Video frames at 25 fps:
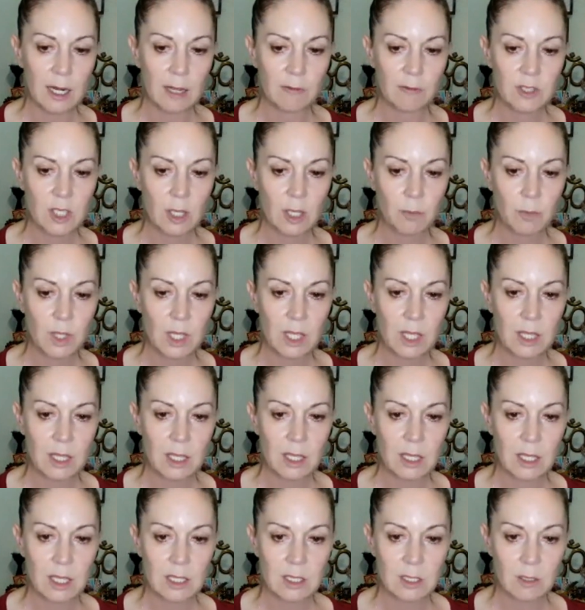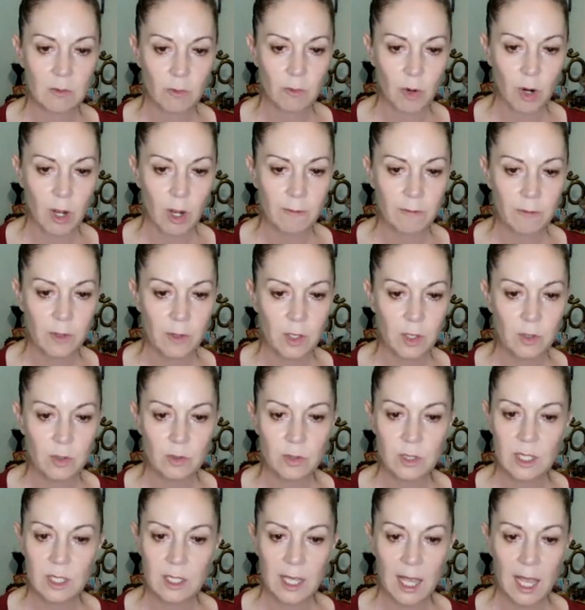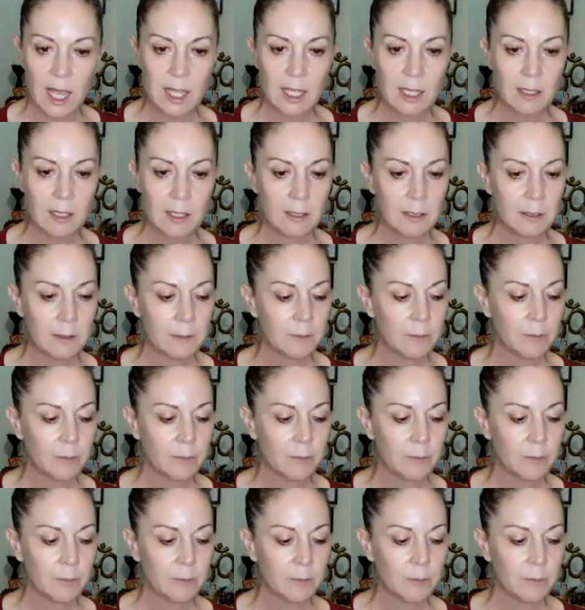And if something isn't right for you today,